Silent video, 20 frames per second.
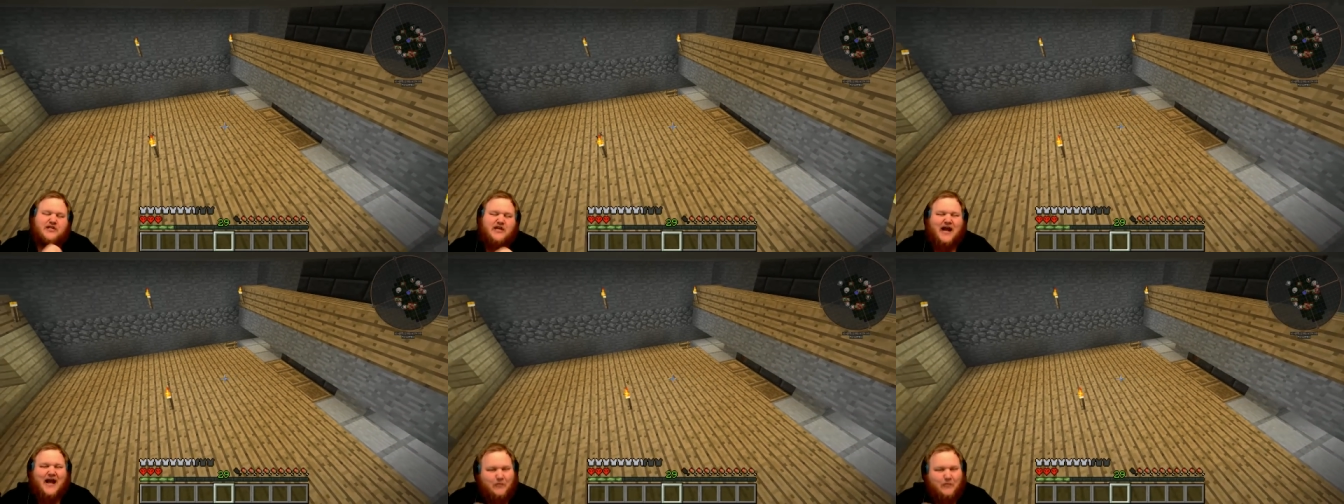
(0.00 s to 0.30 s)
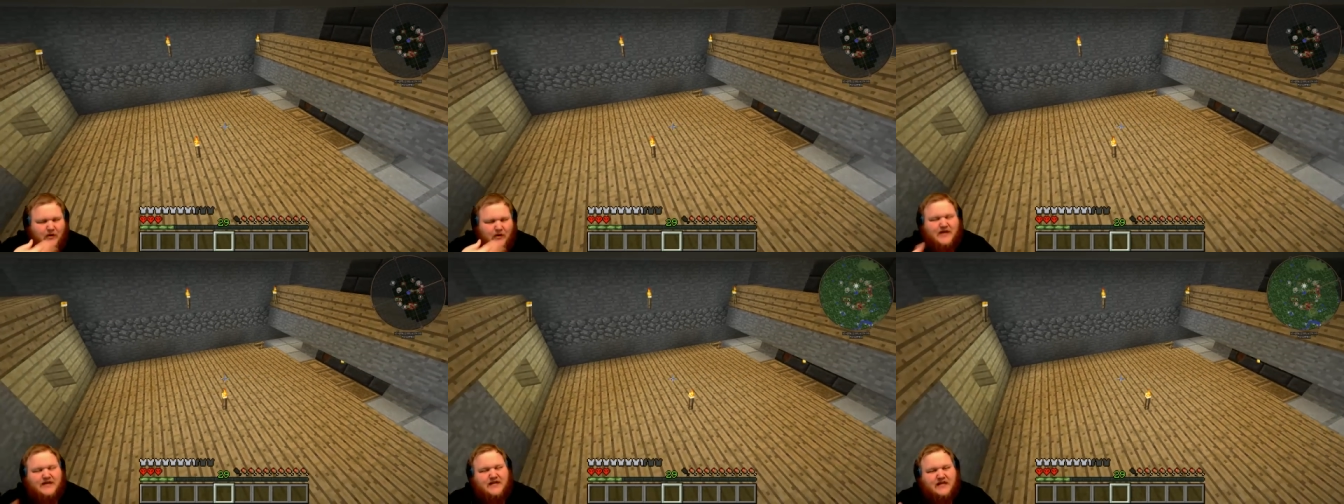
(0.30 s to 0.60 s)
I
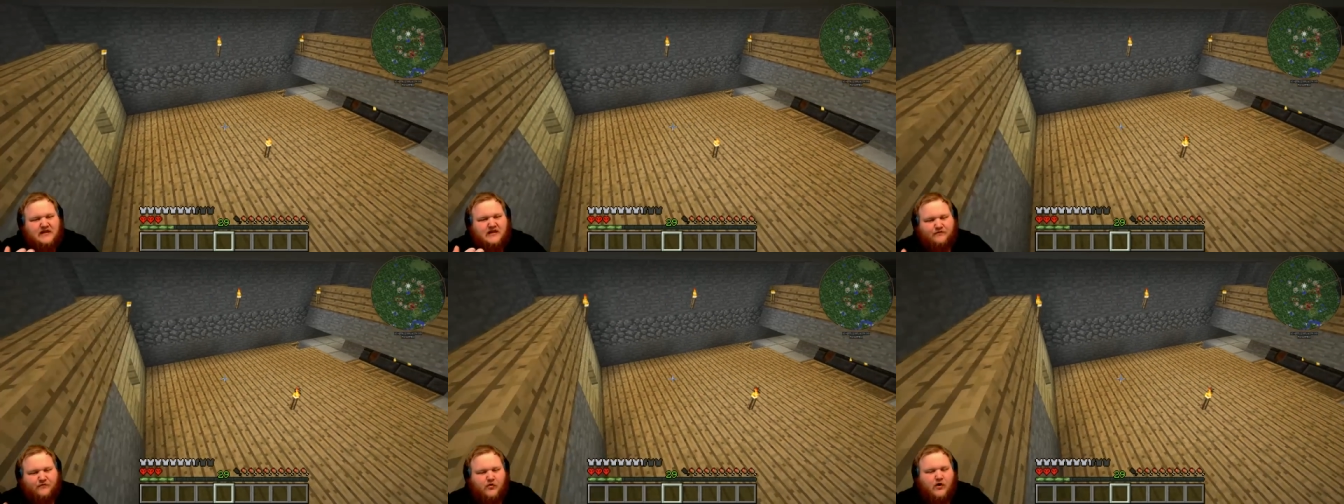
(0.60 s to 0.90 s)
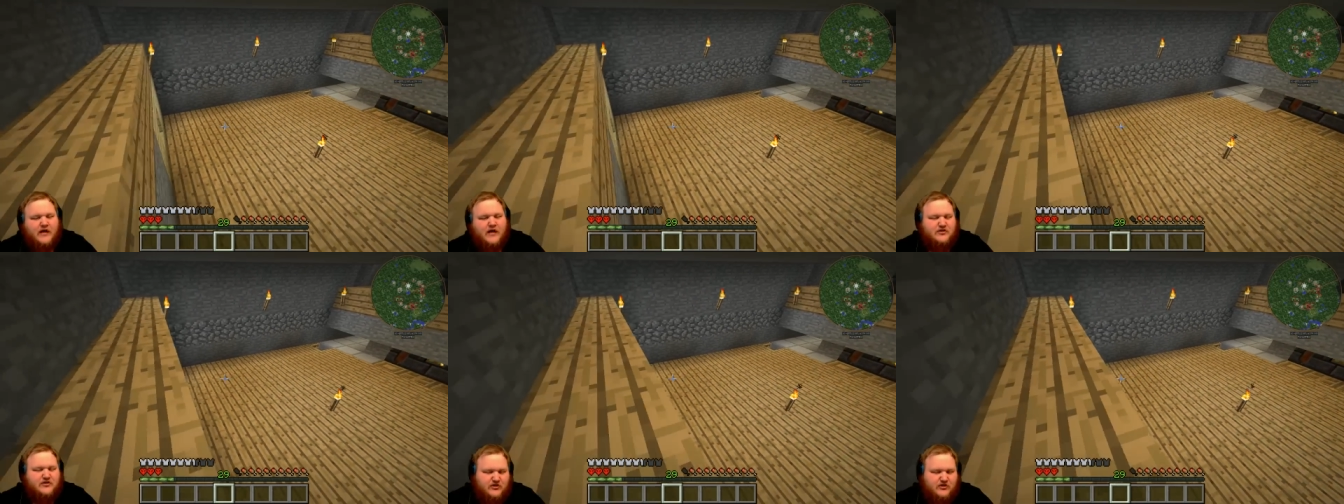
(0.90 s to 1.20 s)
redid the
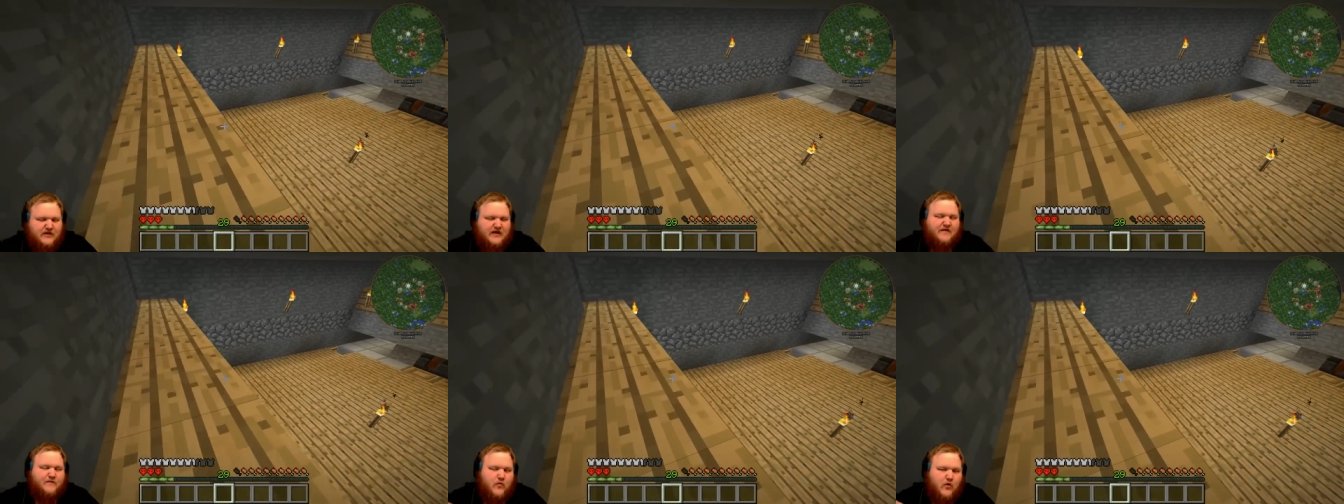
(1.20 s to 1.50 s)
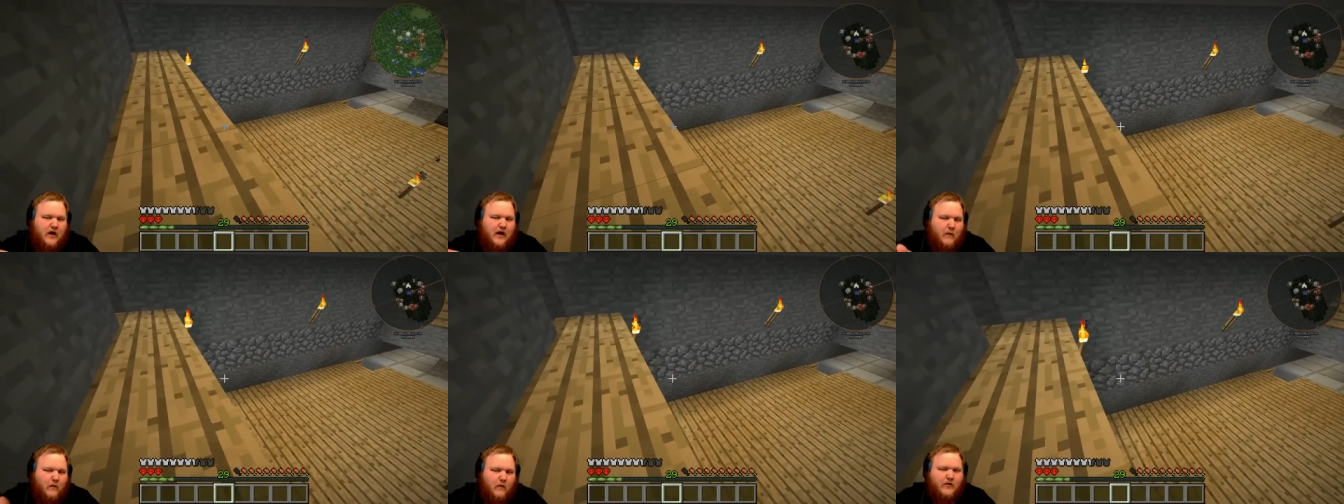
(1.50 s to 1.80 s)
front, so
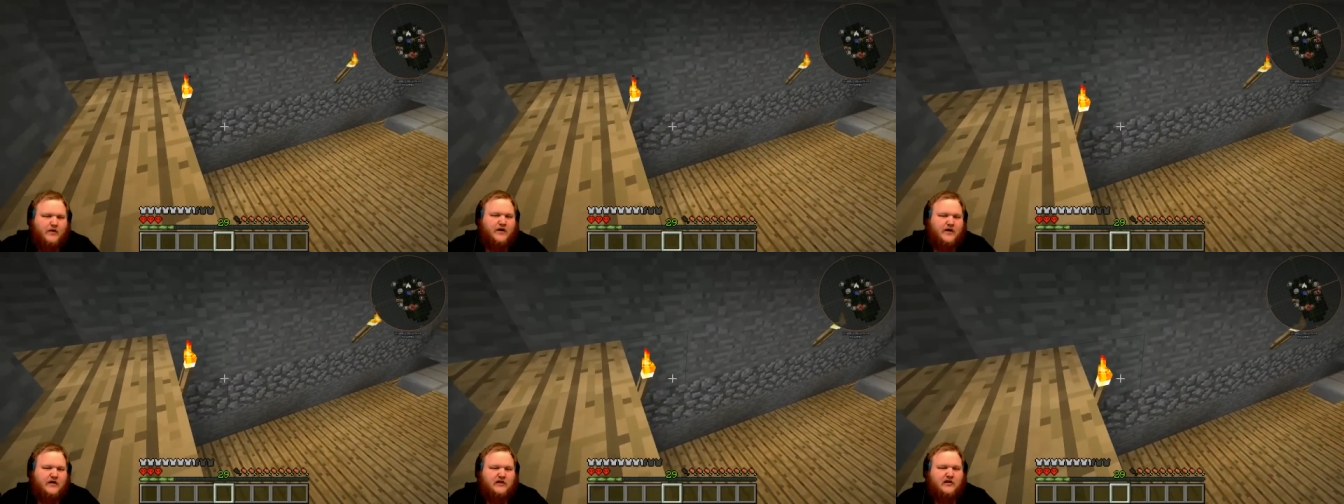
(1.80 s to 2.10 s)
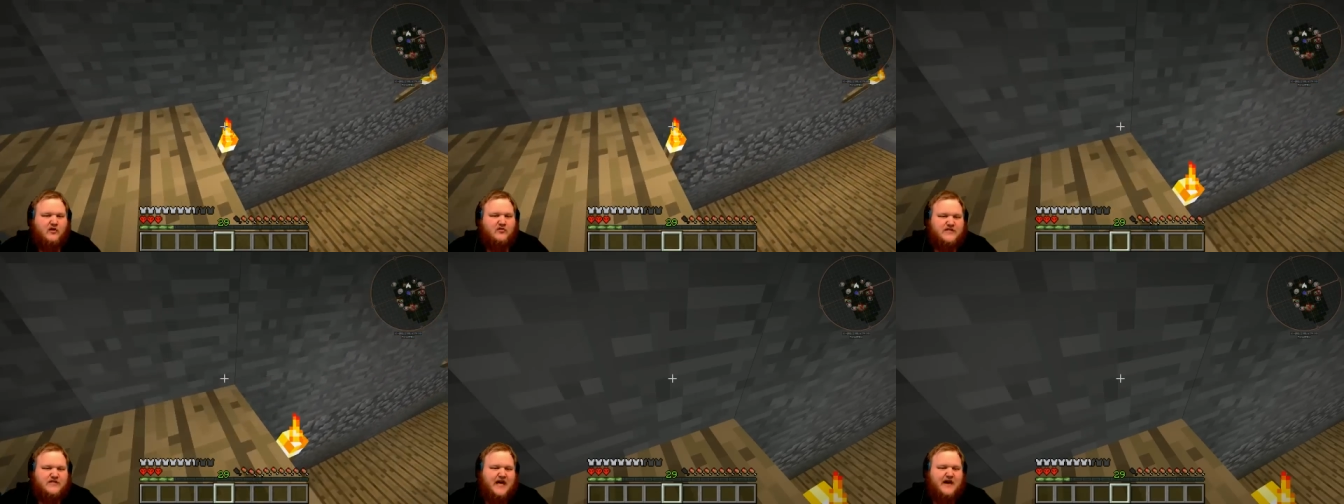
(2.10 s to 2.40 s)
therefore I wanted to
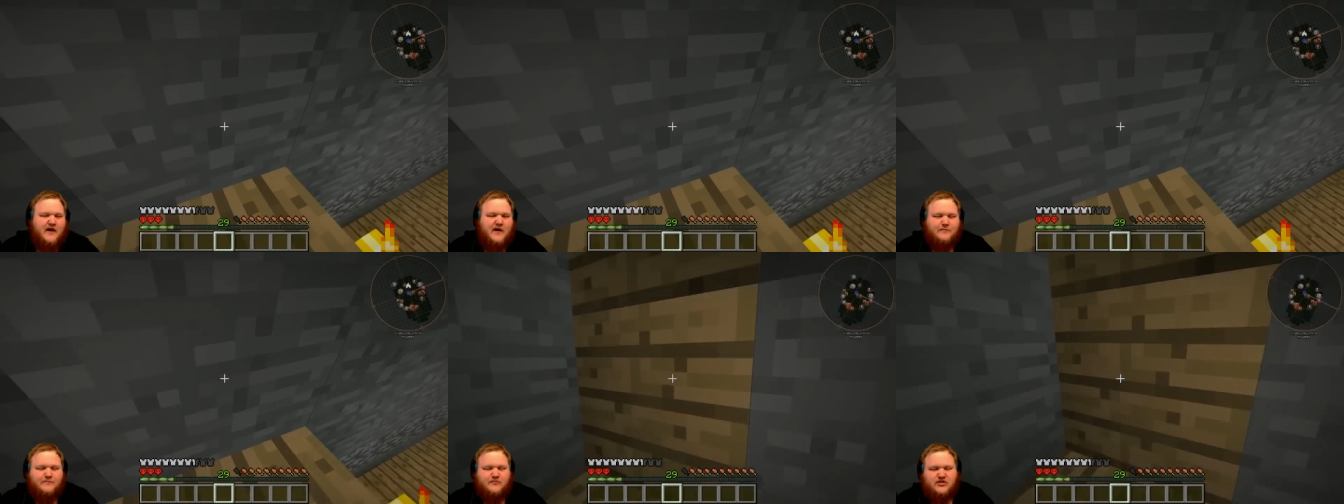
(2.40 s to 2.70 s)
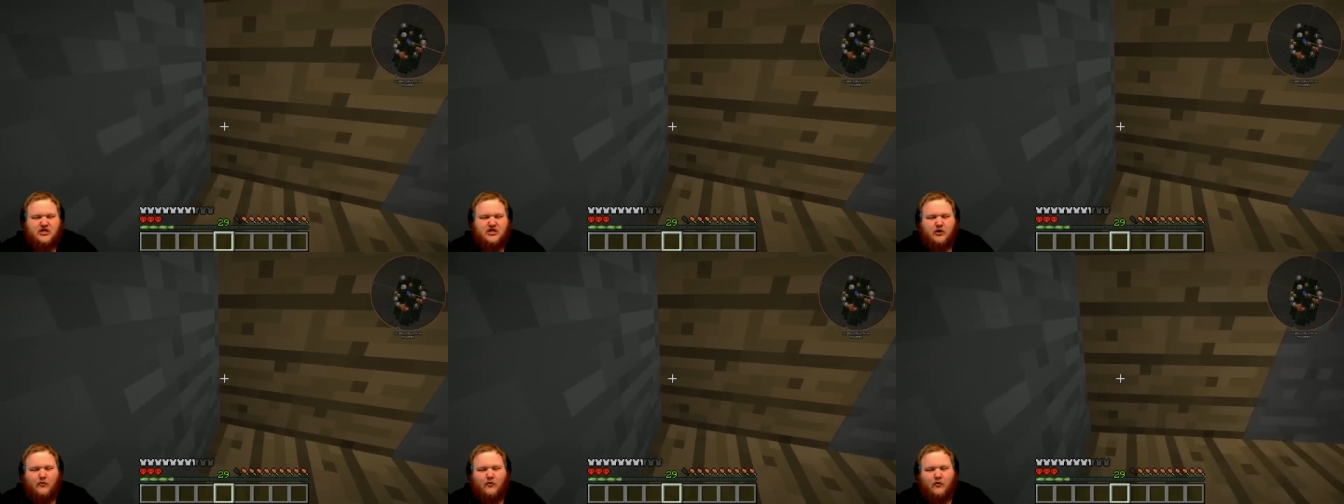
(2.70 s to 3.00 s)
close that up,
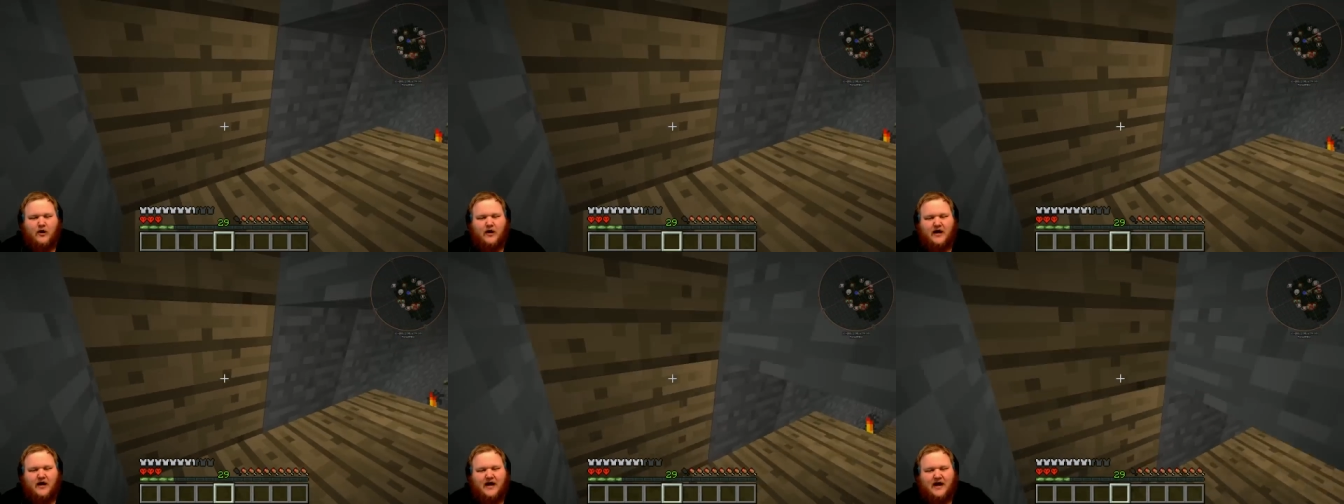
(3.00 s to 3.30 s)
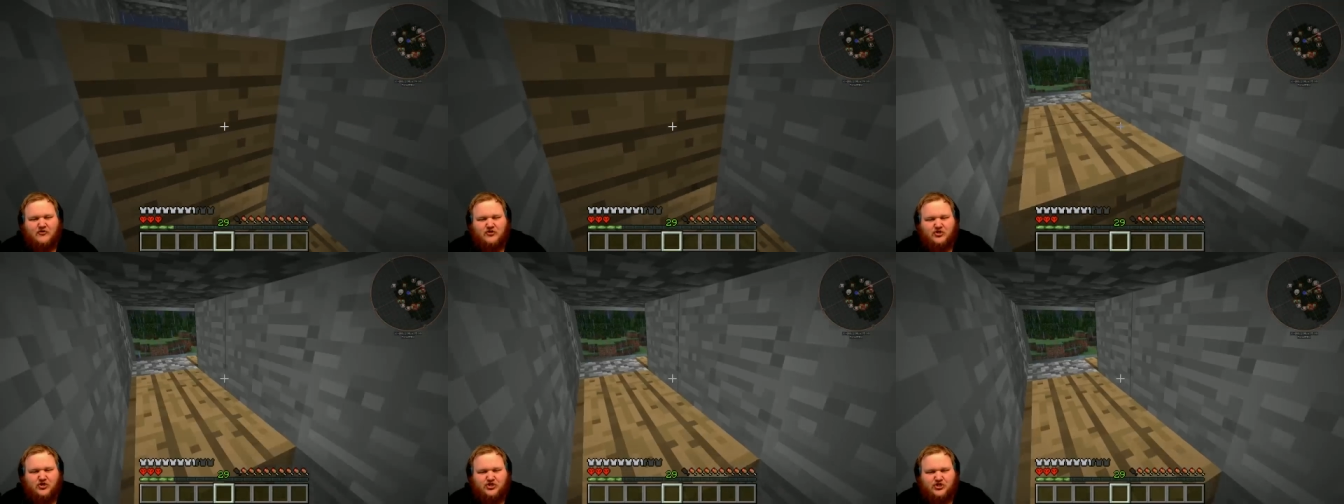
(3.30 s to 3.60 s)
so uh,
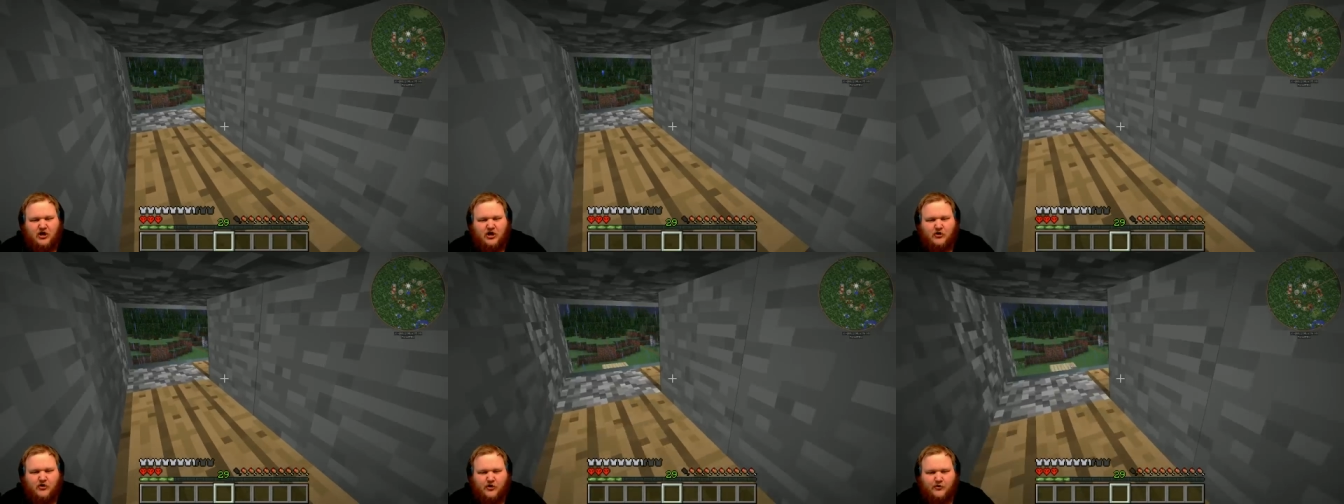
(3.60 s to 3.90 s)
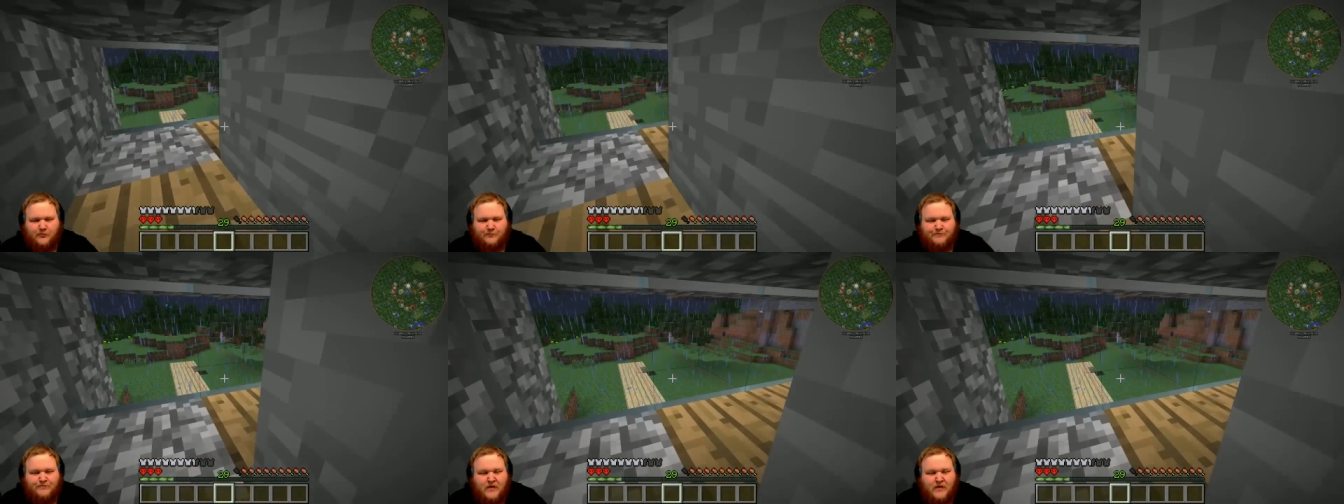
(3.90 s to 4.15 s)
I'll just show you.